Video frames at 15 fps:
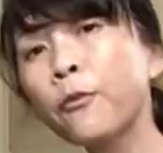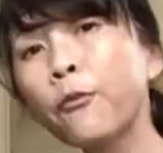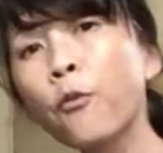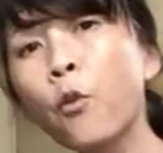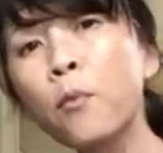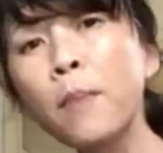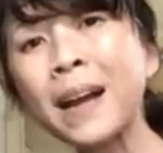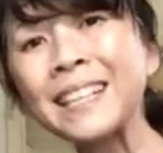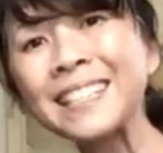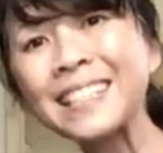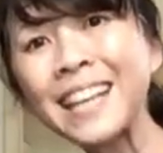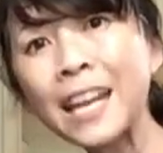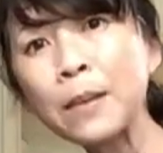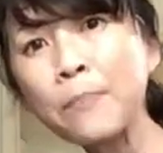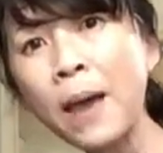For my
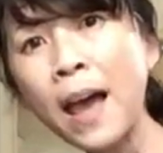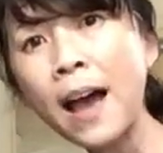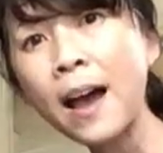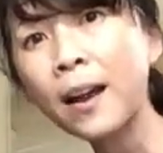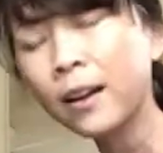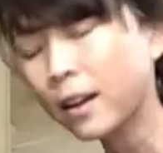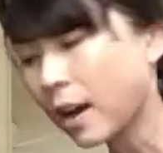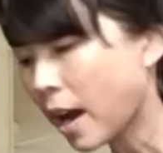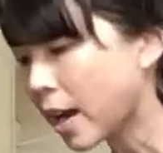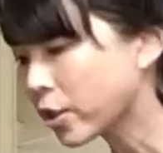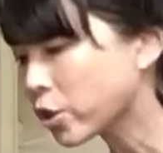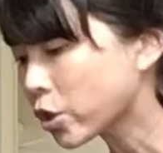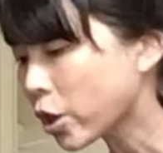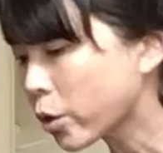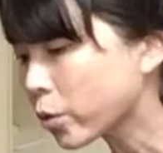day pack, I
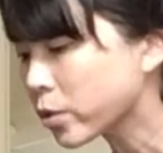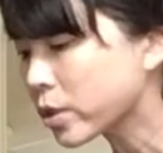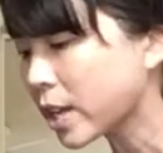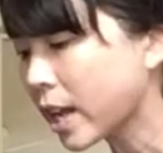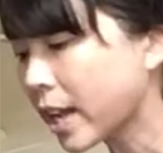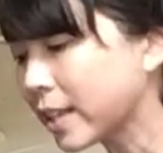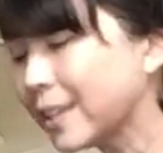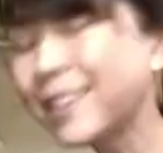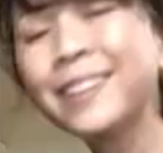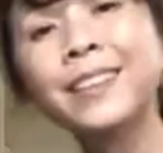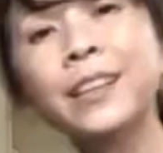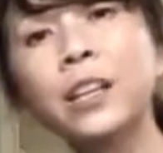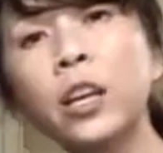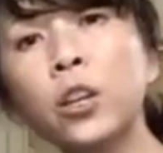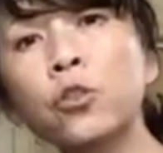chose a
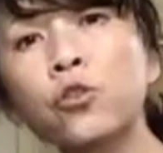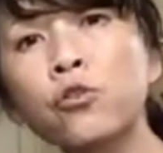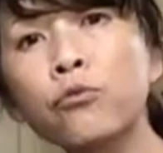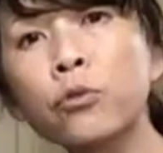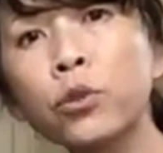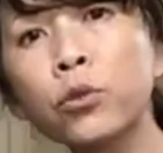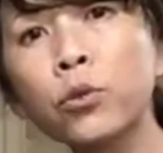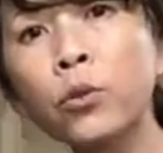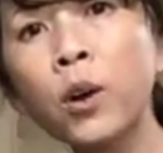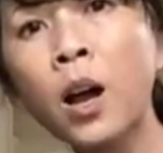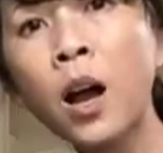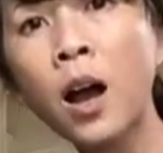Lily and Drew.